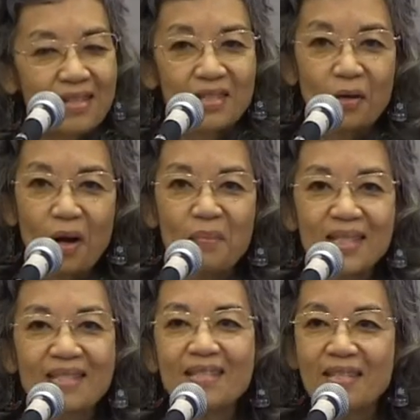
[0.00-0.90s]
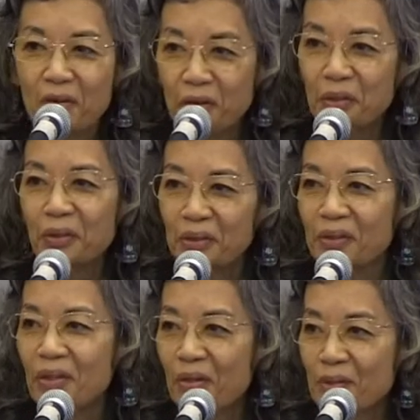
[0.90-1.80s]
so I mean she is so
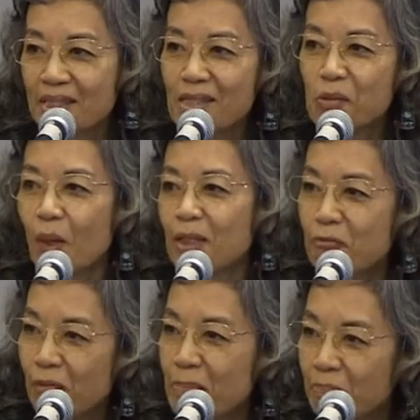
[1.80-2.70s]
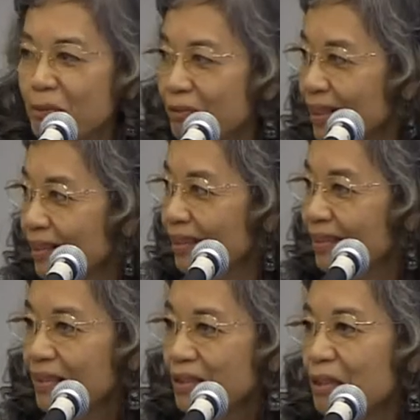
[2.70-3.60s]
good, you know, with just one flip of her
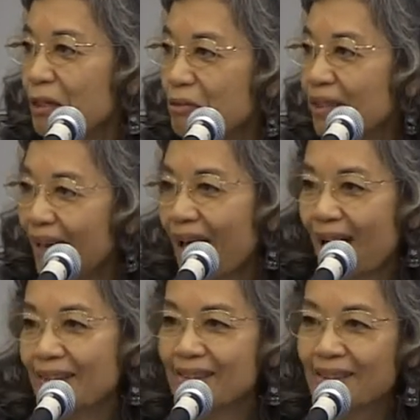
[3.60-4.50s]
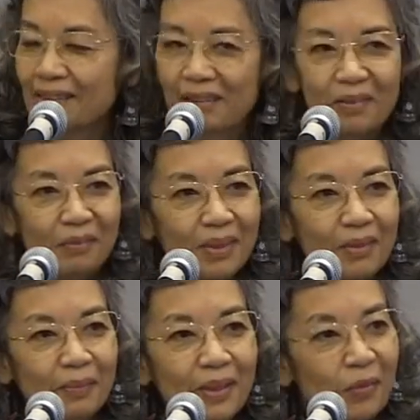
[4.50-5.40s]
hands,
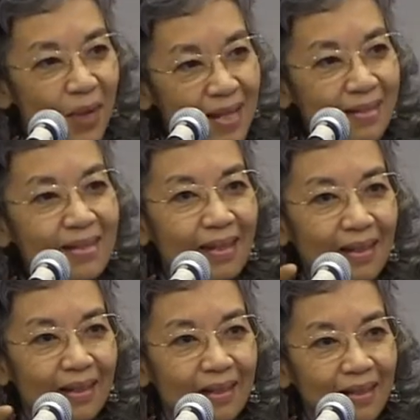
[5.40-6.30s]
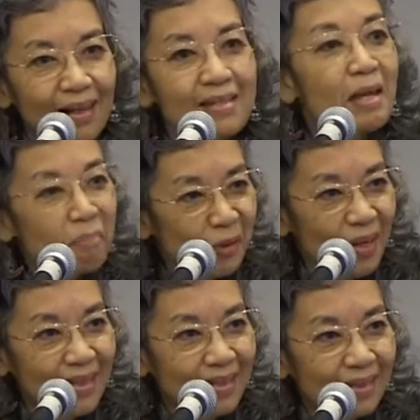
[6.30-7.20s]
the grains are
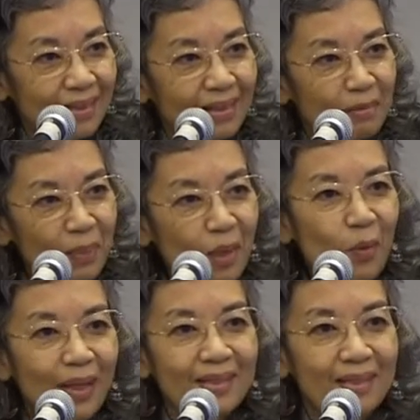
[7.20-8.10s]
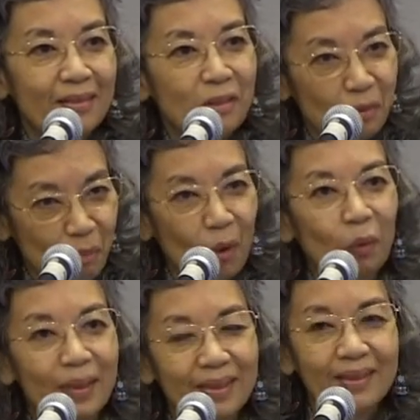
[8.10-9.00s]
separated, the big ones and the small
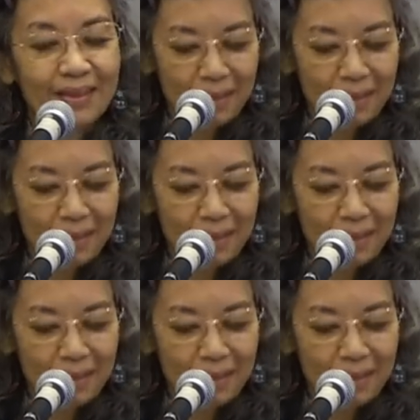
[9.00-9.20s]
one.